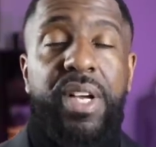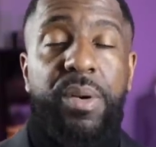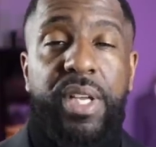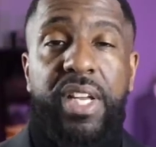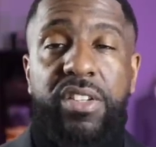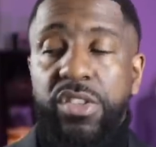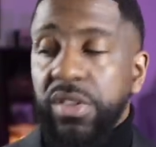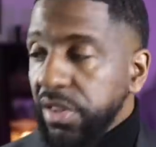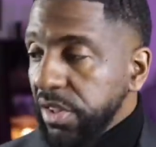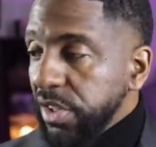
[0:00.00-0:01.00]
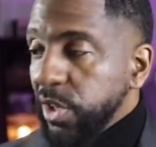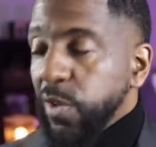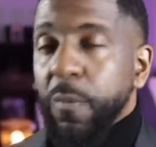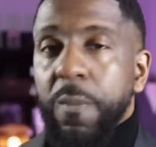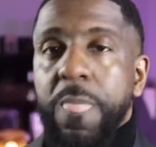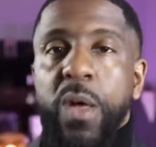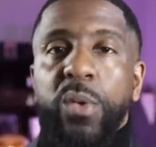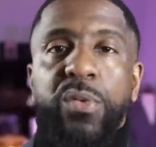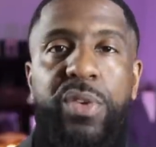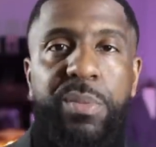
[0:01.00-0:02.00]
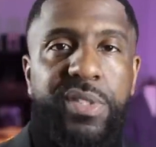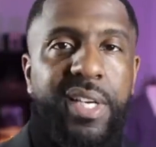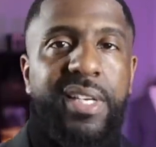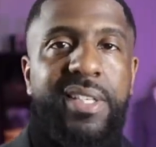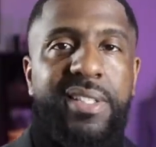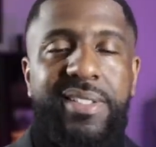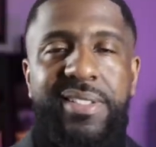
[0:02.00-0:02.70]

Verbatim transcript: I'll catch you on the flip side.